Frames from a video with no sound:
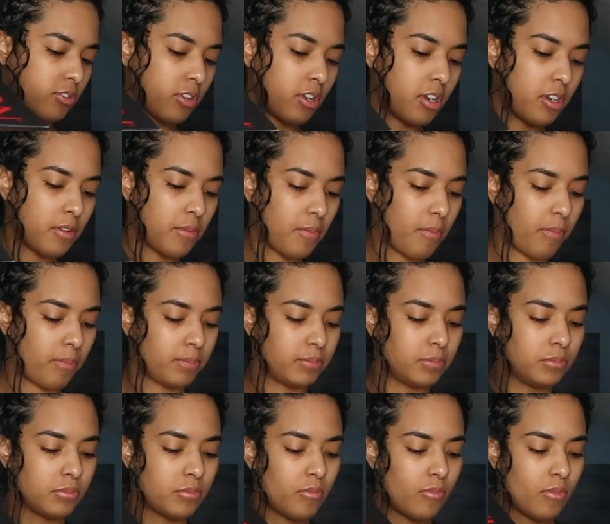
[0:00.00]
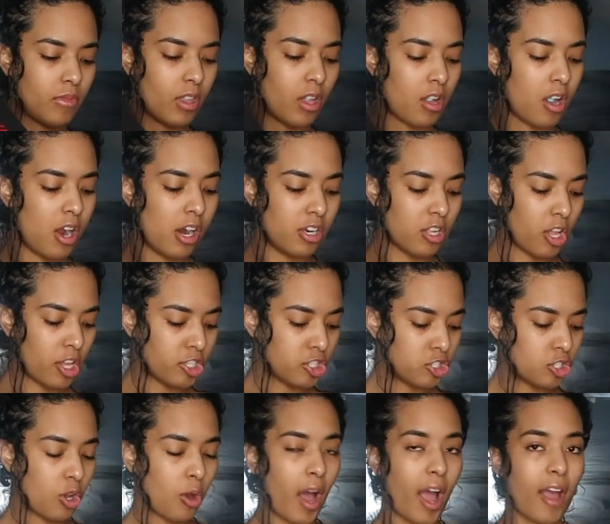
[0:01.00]
my hair.
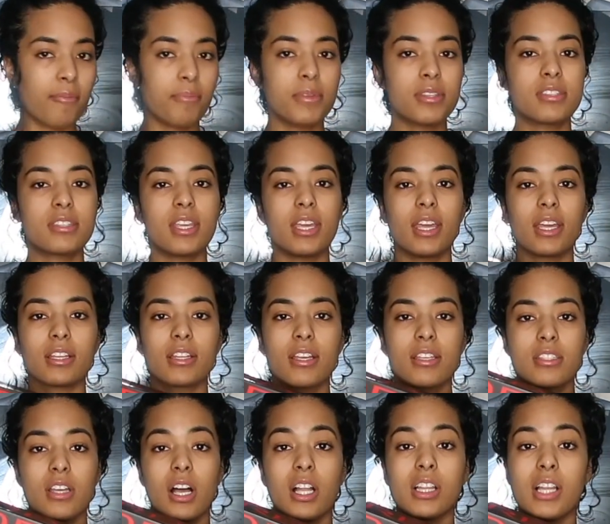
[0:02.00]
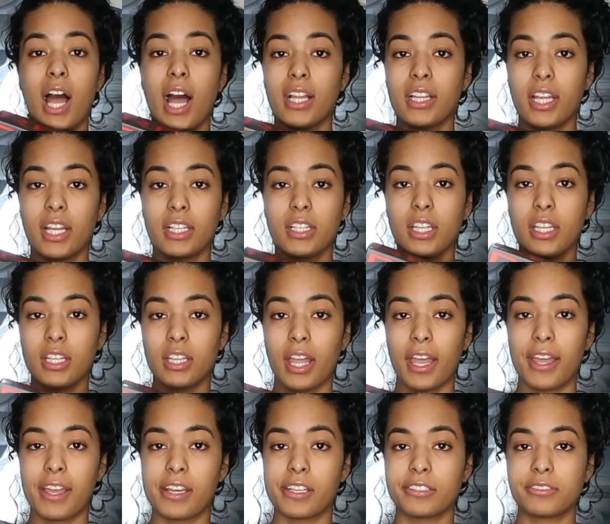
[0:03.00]
So, I've been seeing this a lot lately.
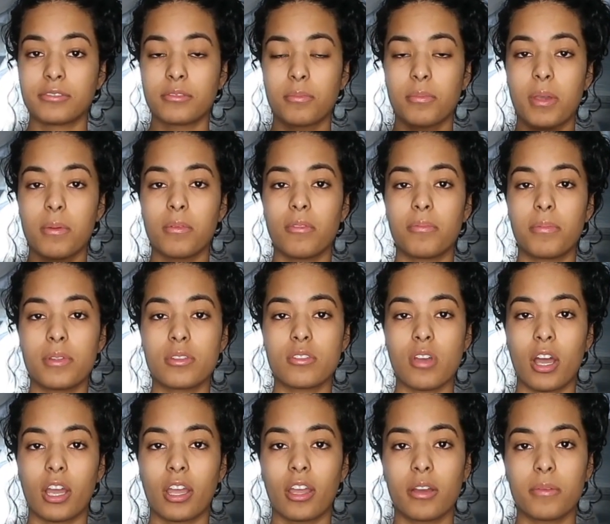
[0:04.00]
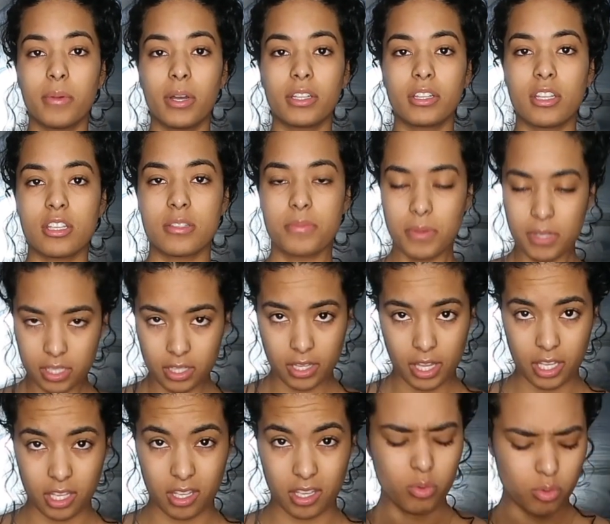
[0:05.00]
Like, people have been talking about this, but
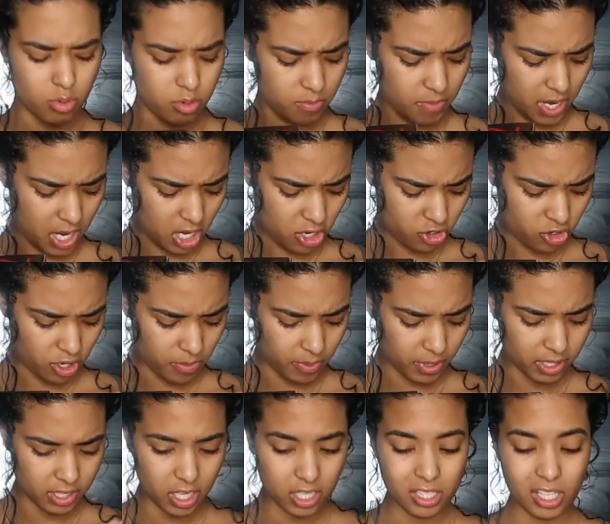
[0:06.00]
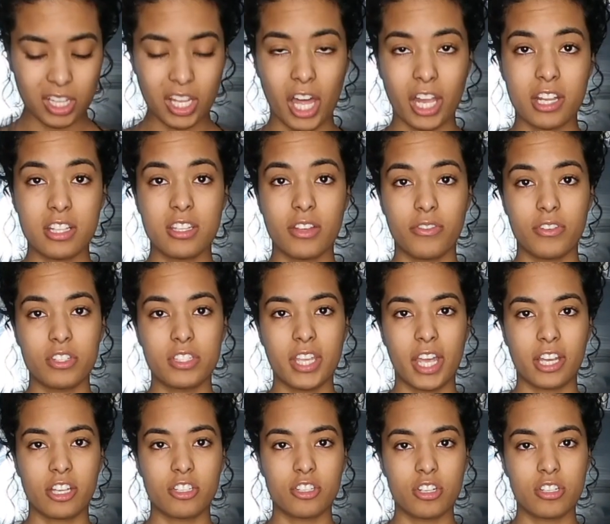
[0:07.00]
like, there's a lot of different
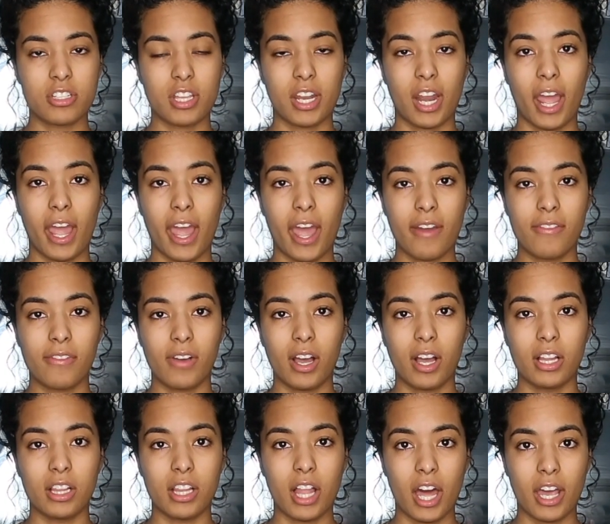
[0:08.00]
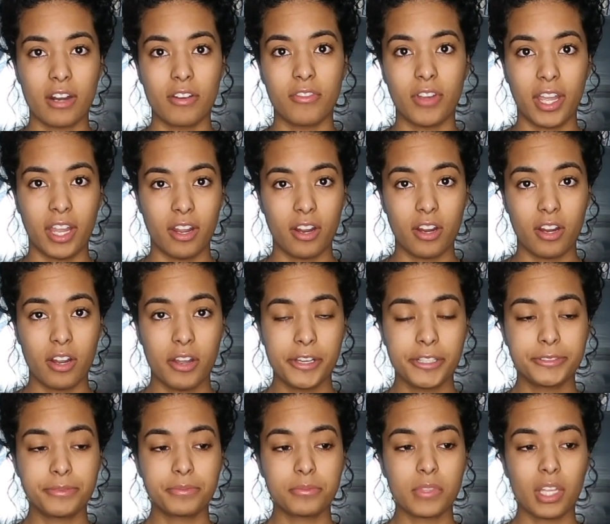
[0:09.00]
textures, and I have a lot of hair.
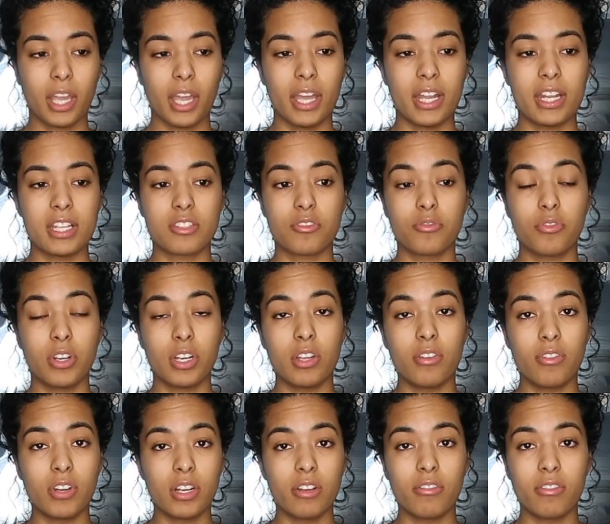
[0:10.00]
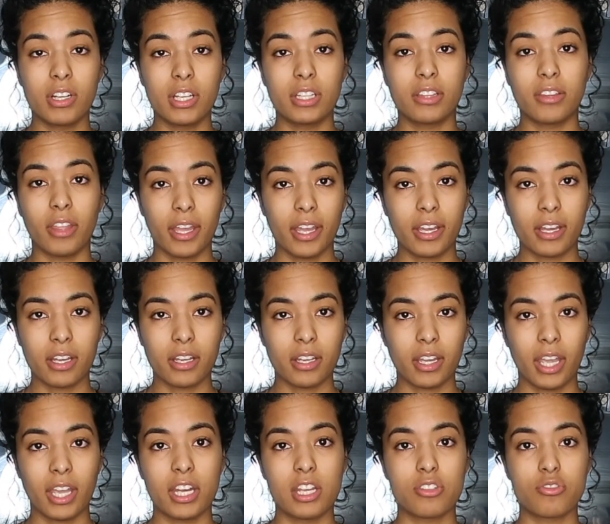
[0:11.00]
And it's really, really, really thick,
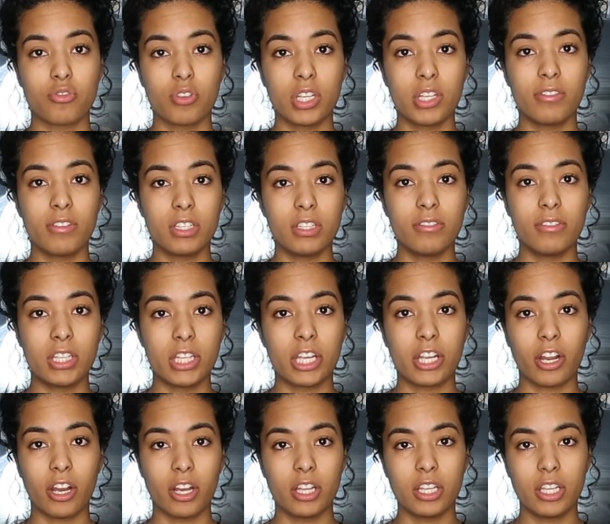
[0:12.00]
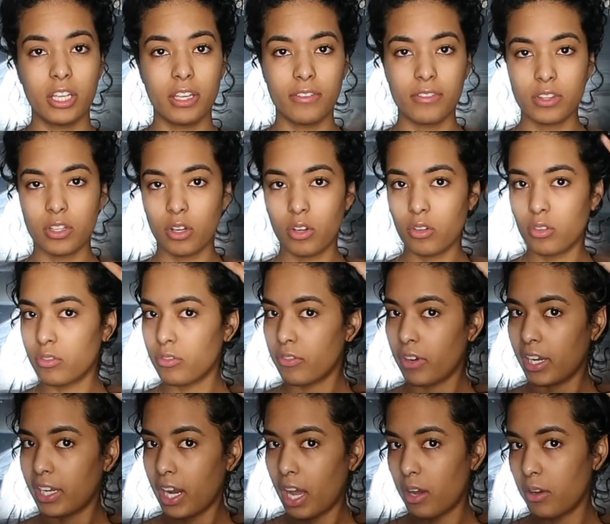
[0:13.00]
and it's really, really, really curly, even though
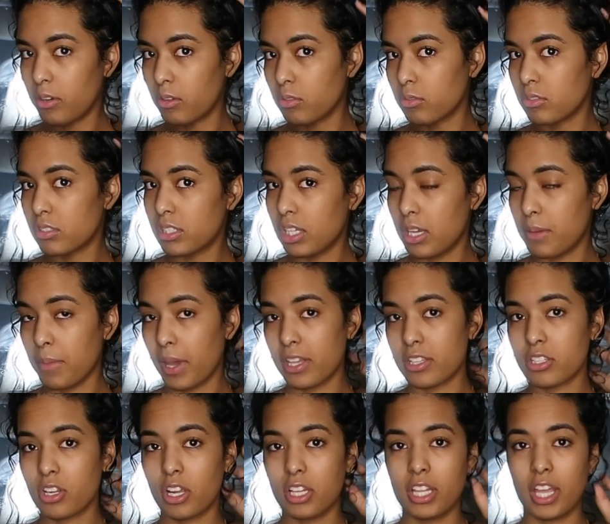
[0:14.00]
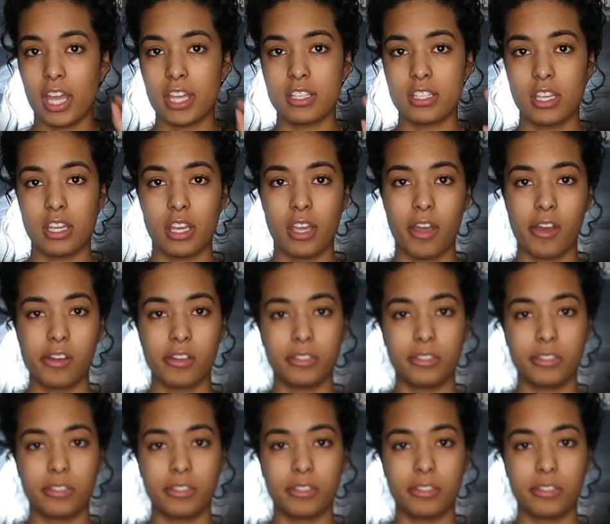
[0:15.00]
right now it don't seem as curly as it